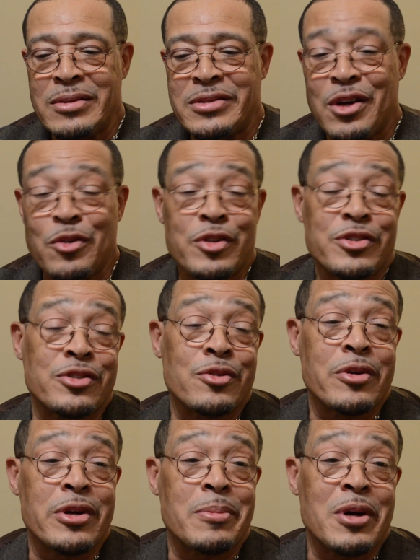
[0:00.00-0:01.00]
telling a
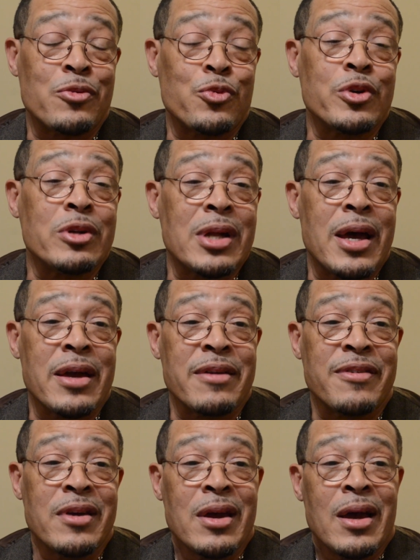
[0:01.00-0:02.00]
story about real
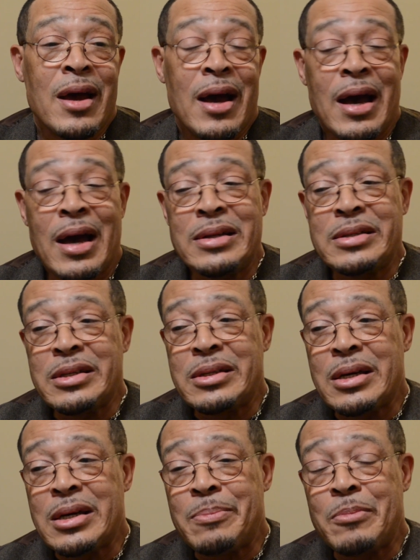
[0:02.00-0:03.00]
life. I did
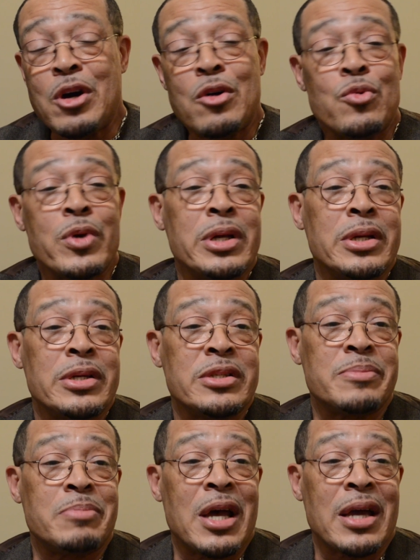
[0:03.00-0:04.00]
Ma Rainey's
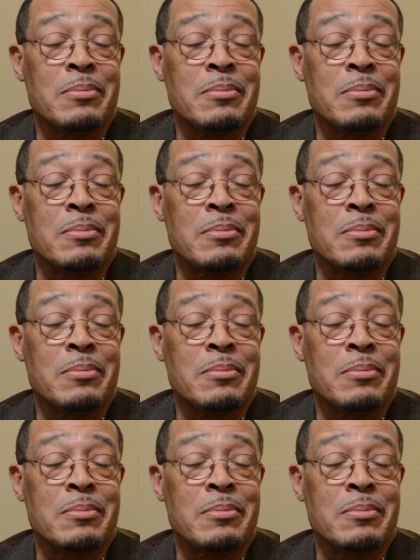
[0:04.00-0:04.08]
Black